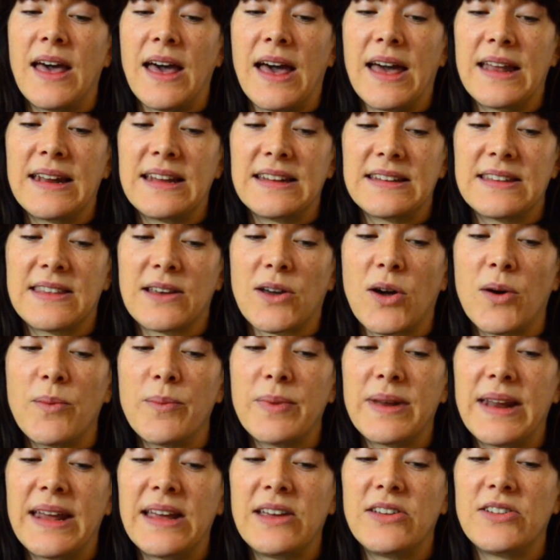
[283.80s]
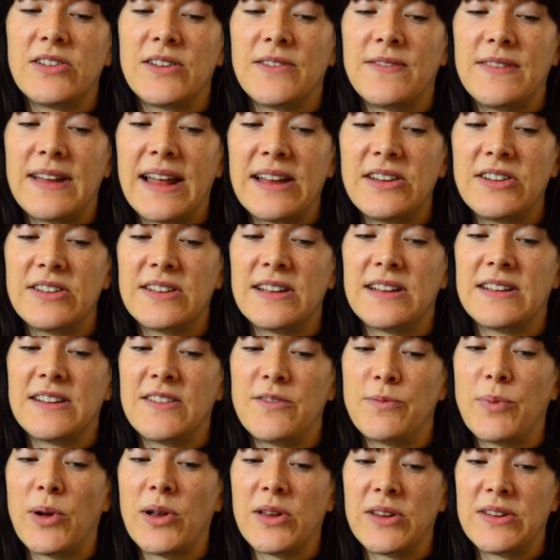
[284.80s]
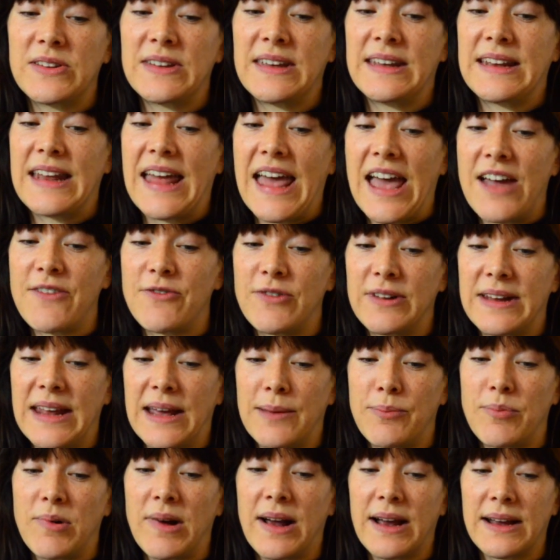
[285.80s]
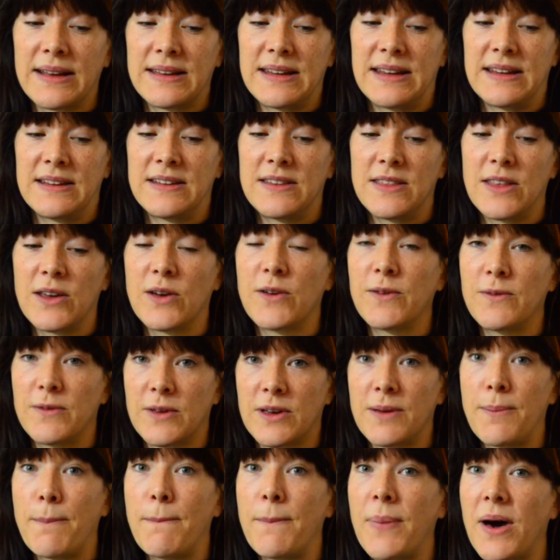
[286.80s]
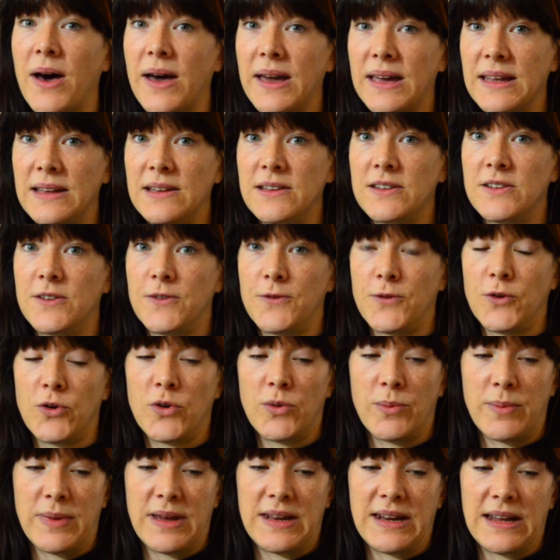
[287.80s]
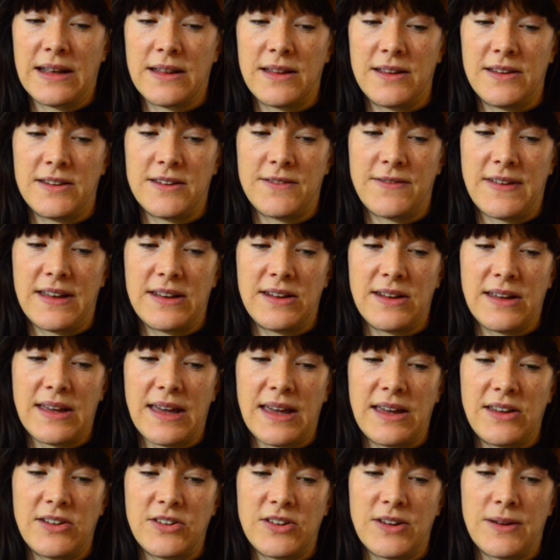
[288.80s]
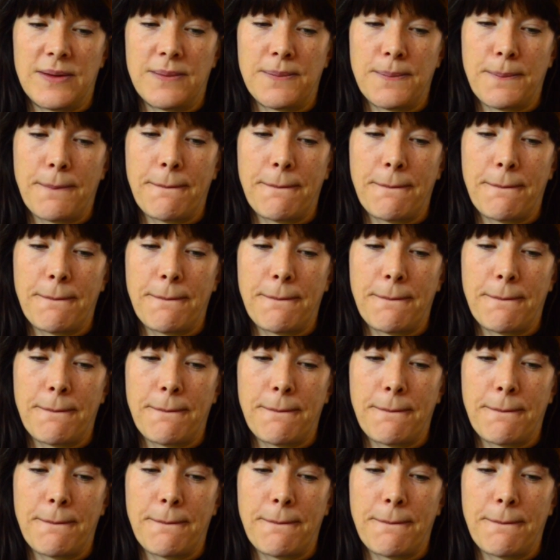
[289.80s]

And it's the combination of legislative policy and everyday practice that combine to form an inclusive education.